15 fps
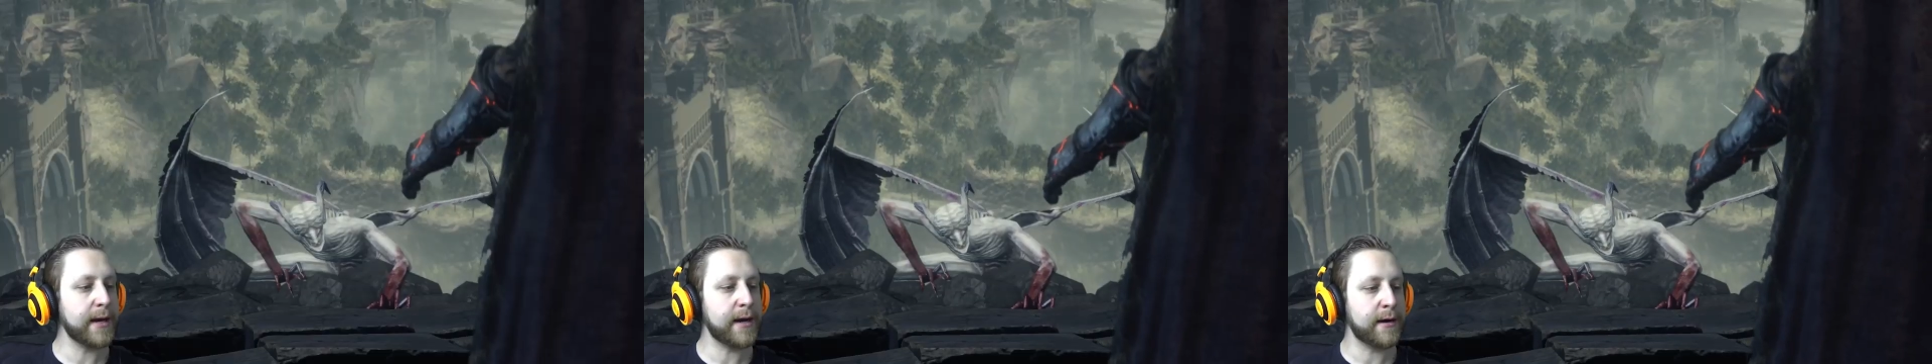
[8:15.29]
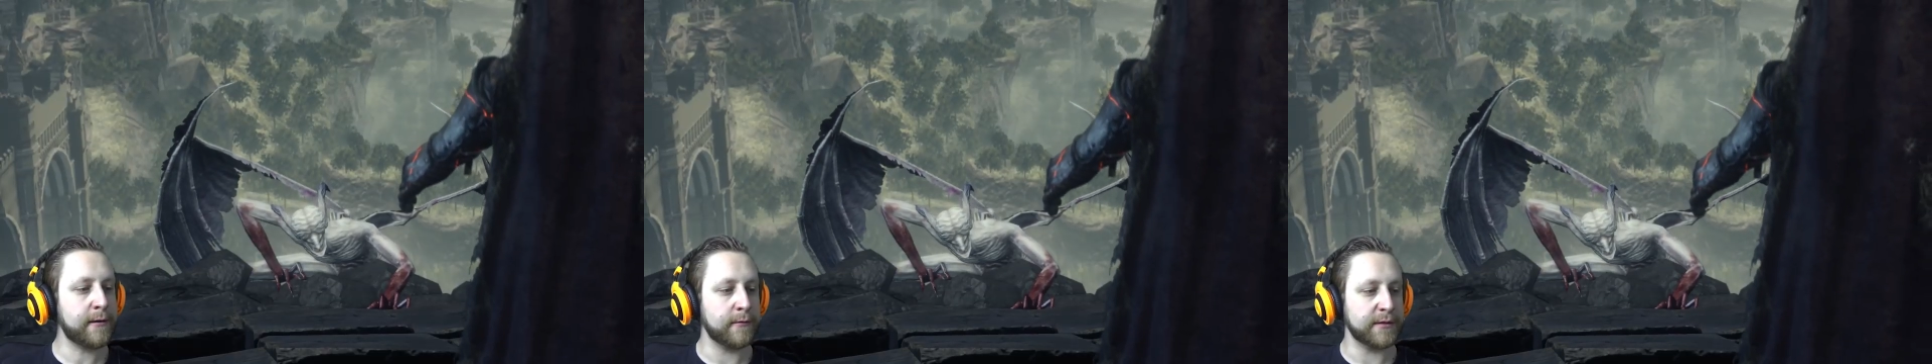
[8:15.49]

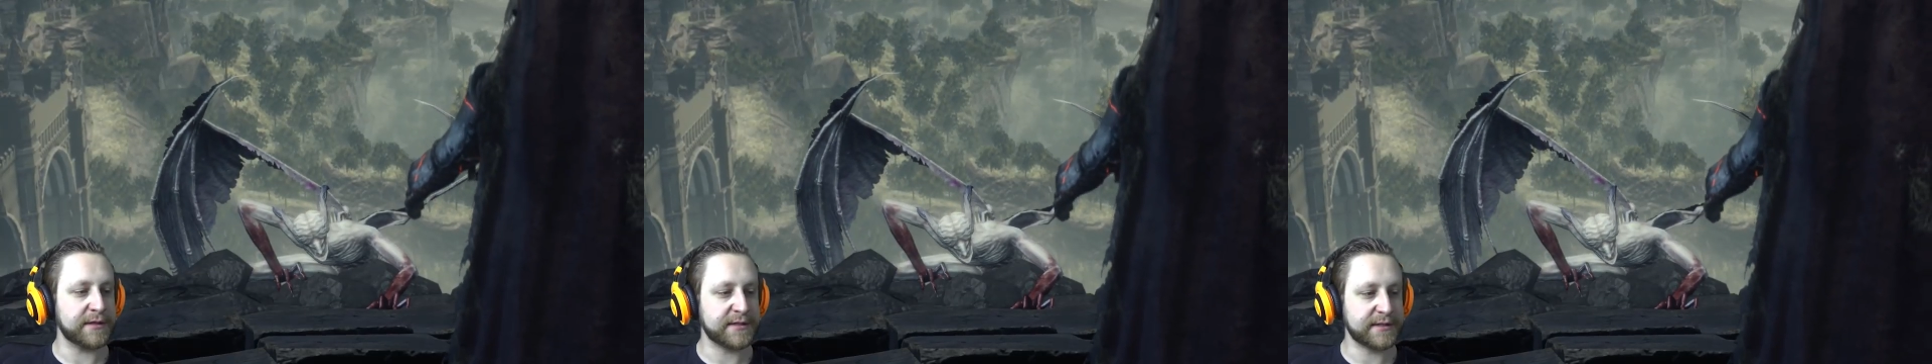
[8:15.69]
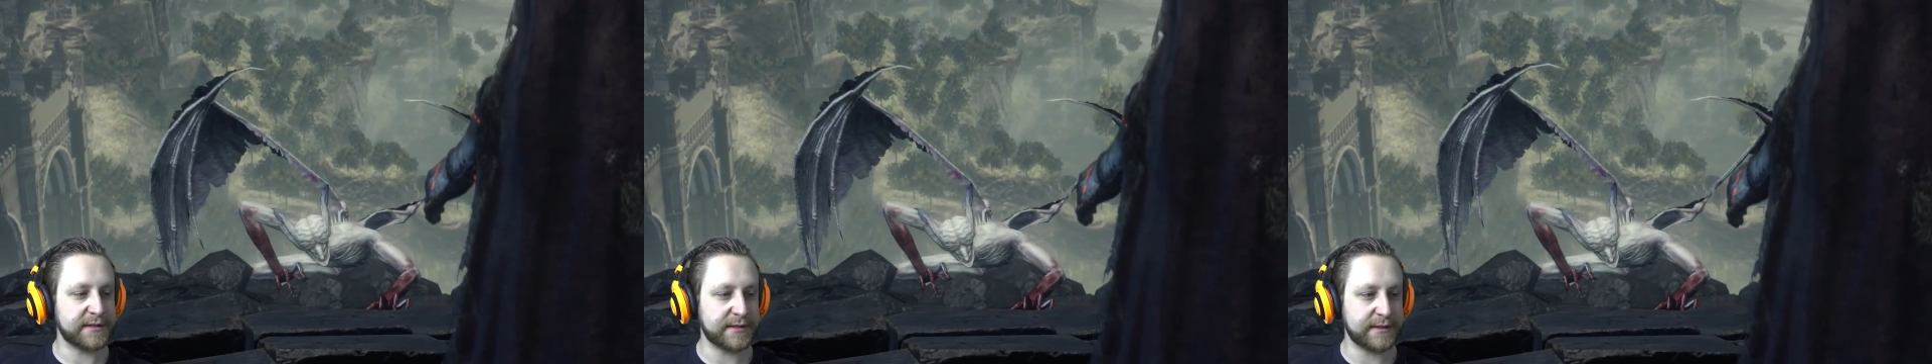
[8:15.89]
Oh,
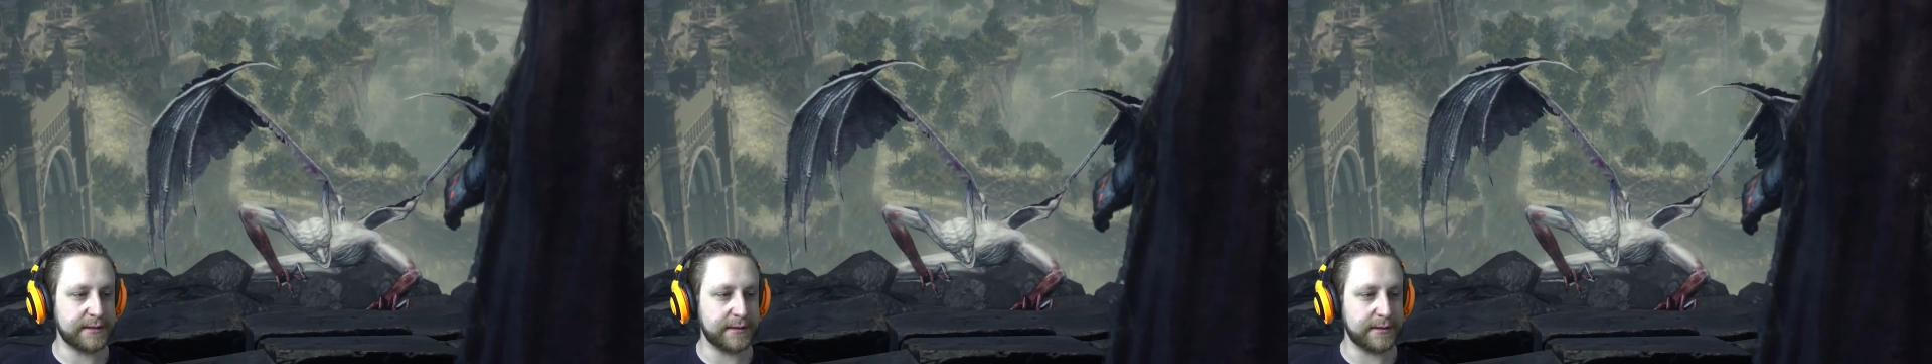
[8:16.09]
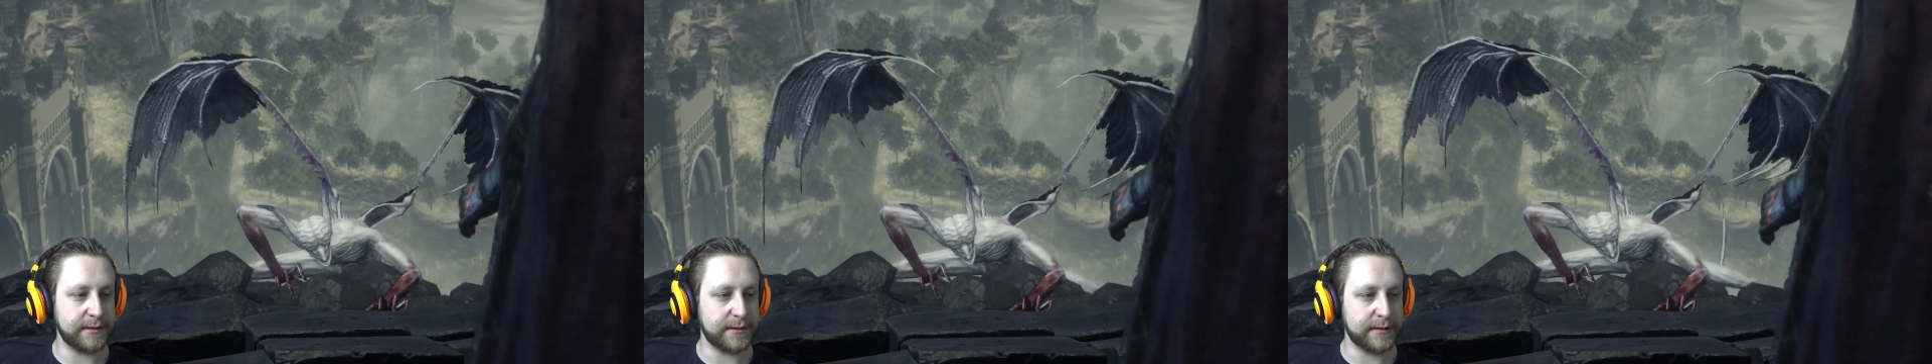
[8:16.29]
it's
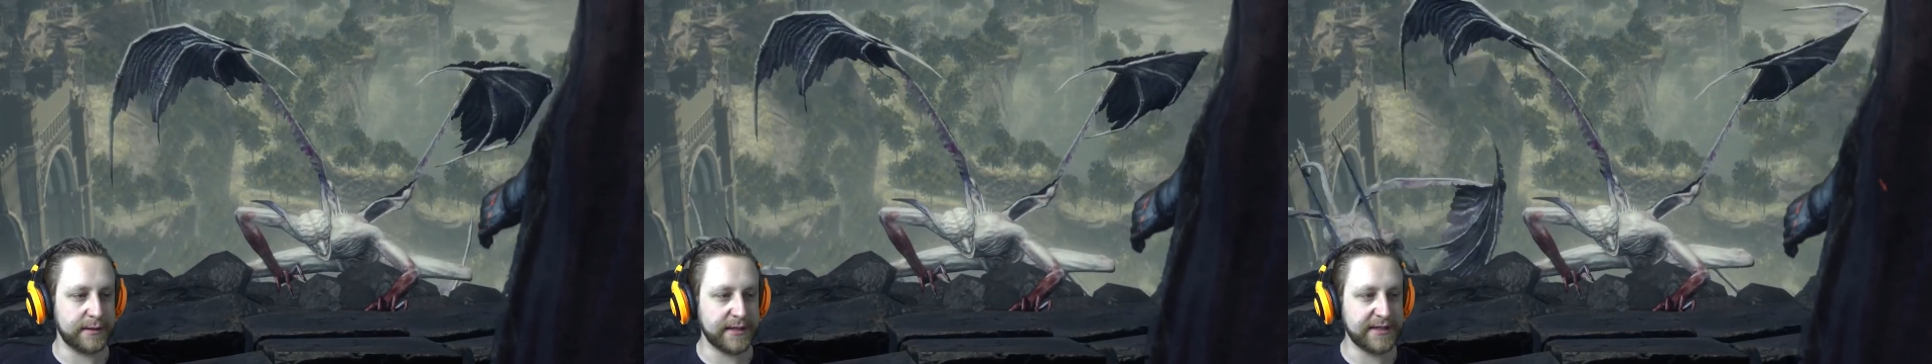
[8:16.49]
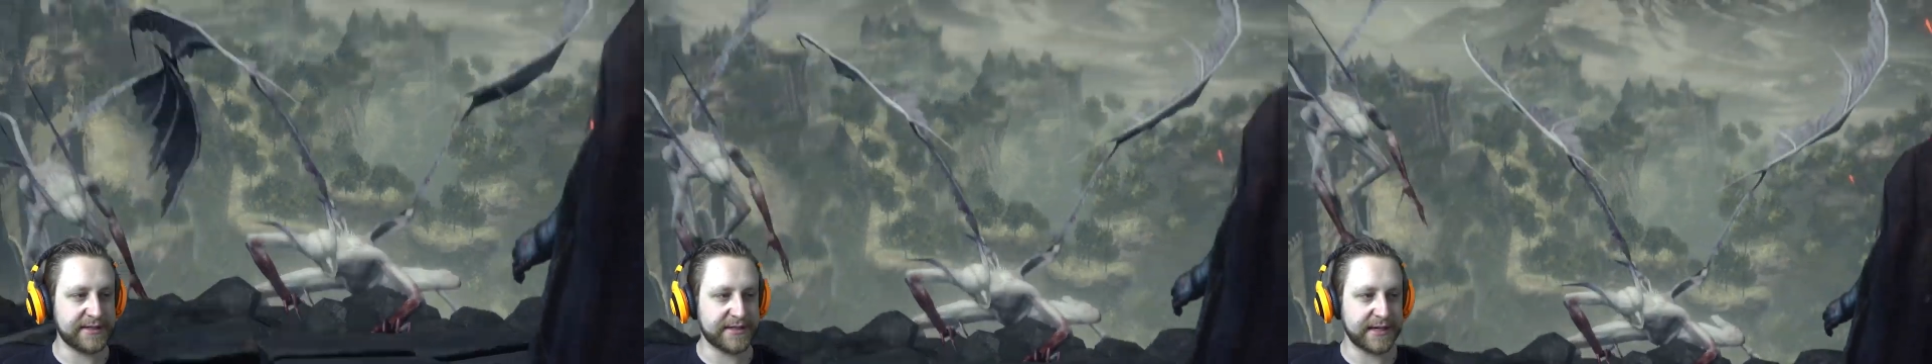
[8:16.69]

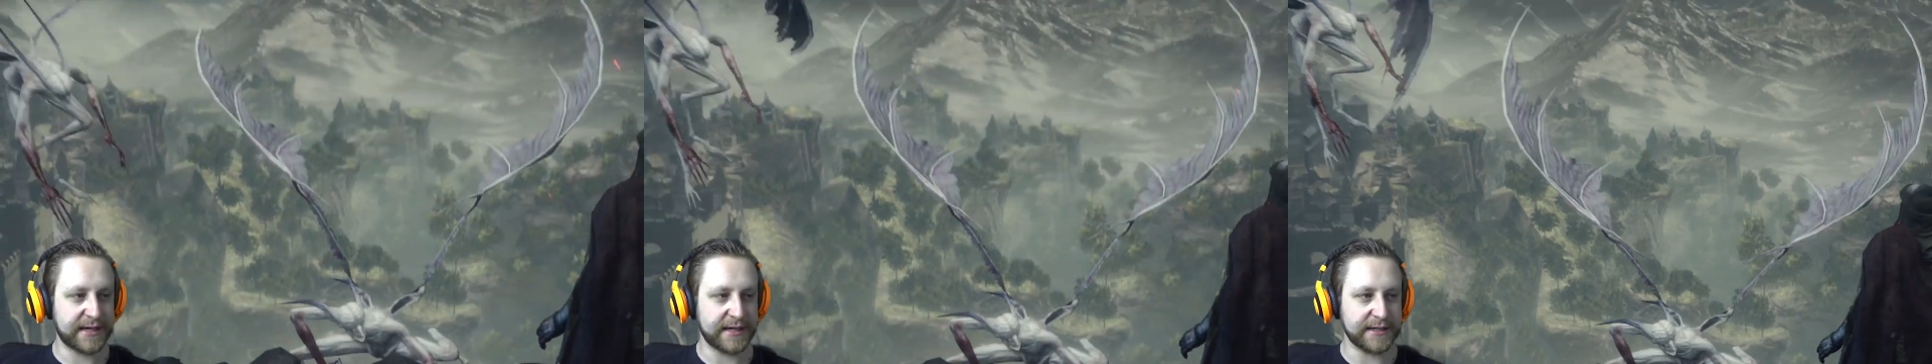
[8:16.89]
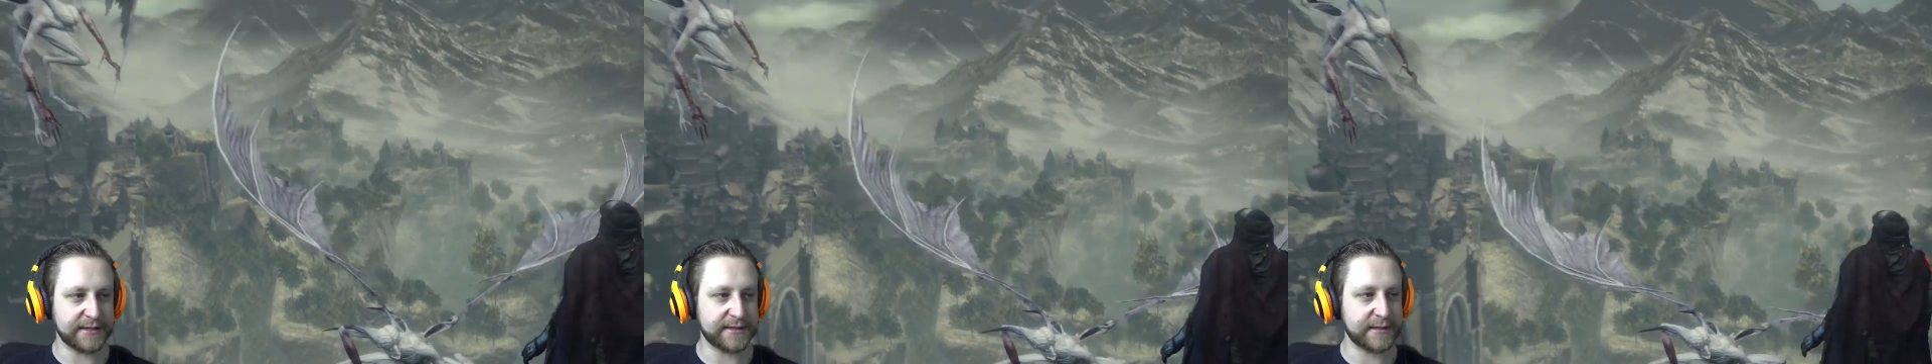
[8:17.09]
these
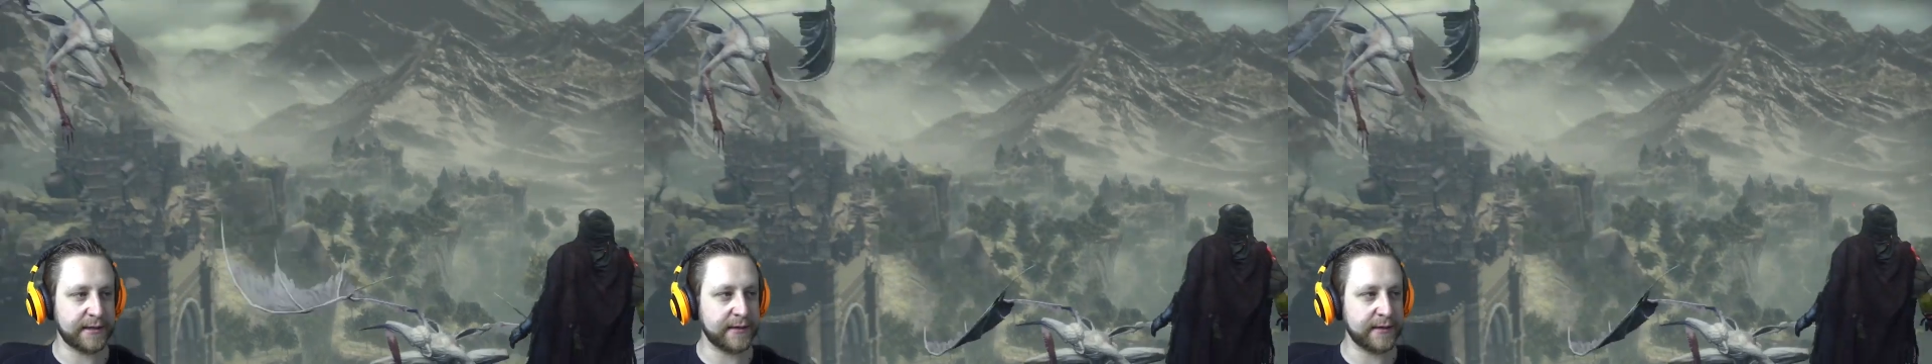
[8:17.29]
guys.